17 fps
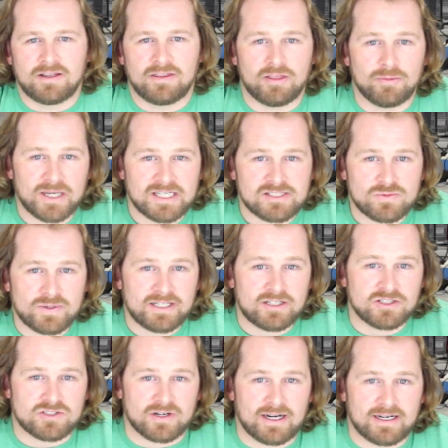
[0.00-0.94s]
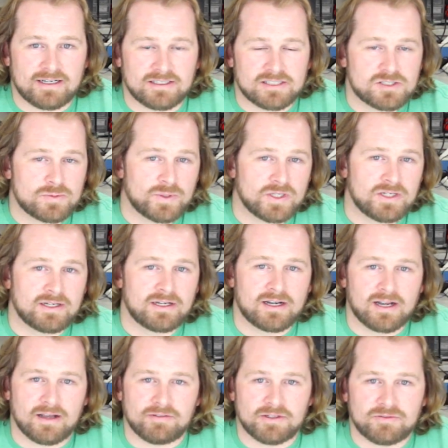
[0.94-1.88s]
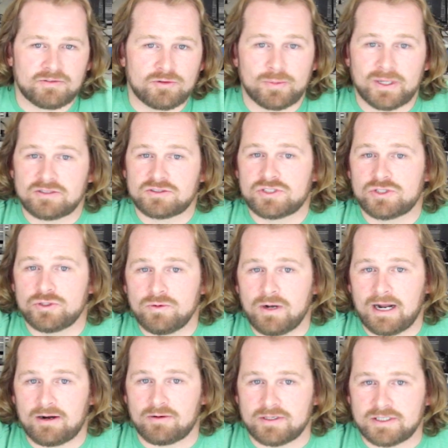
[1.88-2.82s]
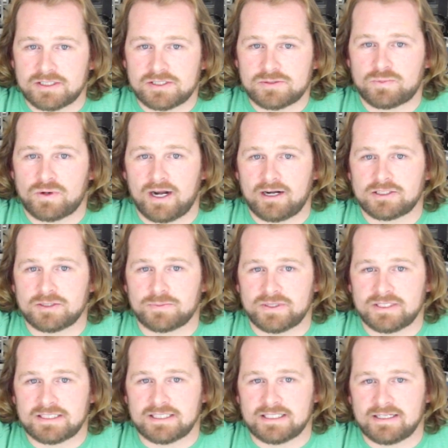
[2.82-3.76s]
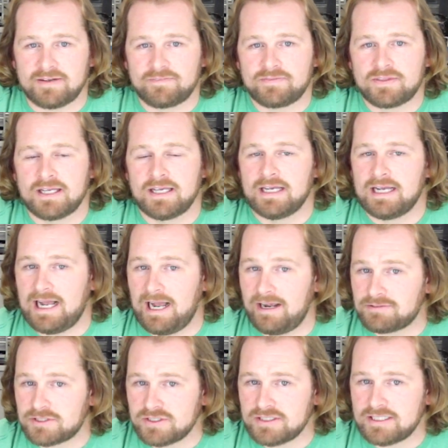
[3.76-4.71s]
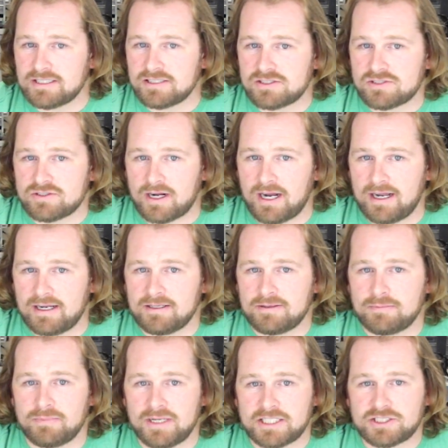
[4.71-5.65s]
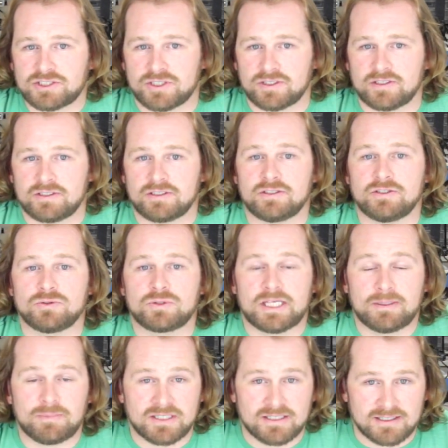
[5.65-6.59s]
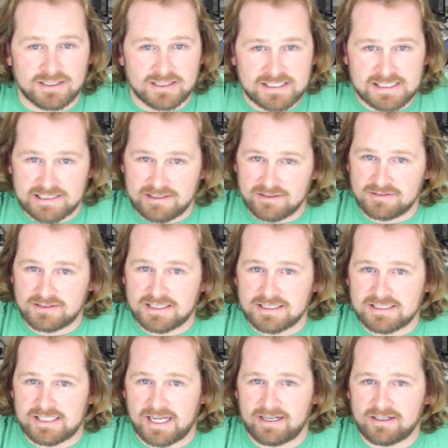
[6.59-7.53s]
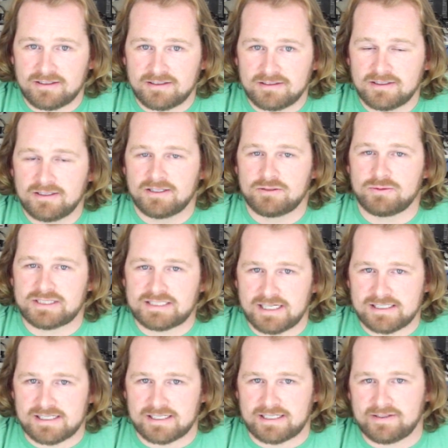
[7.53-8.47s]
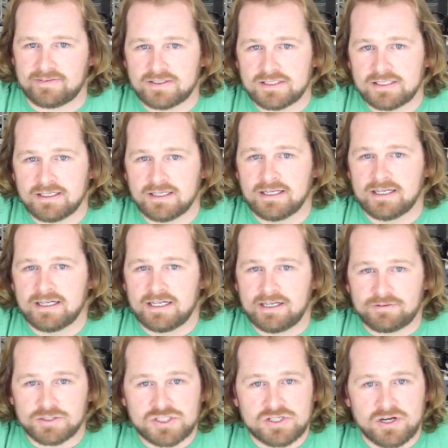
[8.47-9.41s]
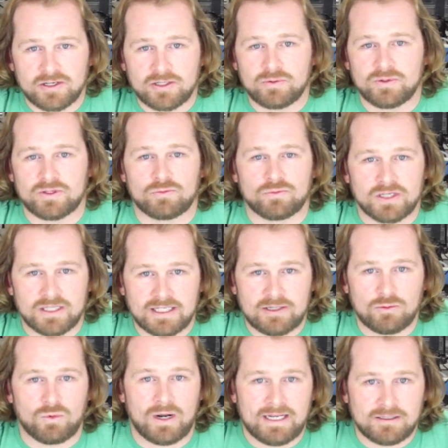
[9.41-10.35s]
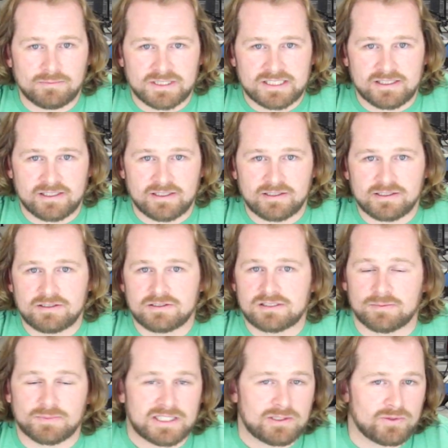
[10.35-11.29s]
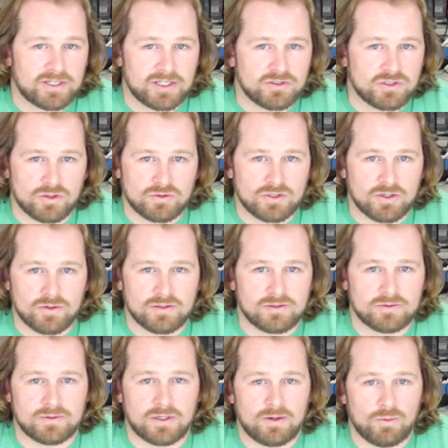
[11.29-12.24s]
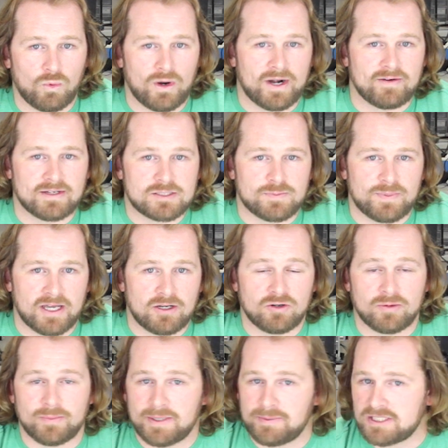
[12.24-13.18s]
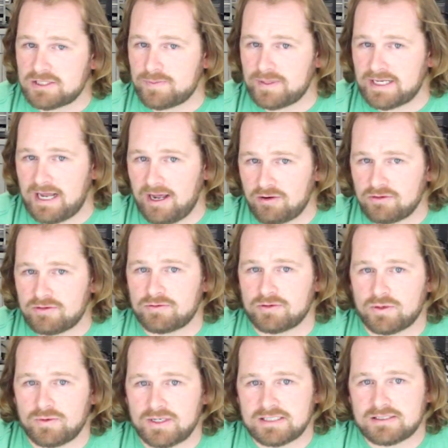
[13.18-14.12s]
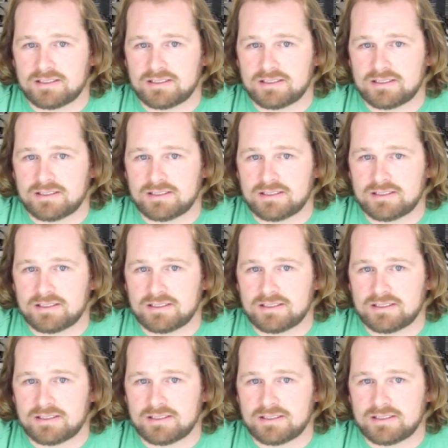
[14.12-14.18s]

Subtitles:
The best way to dry it is to put it in an oven for about 2 hours prior to printing it. After it is dry, make sure you keep it in a sealed container with desiccant. If you're starting with really wet material, something where you don't know where it's been, or maybe it's been out for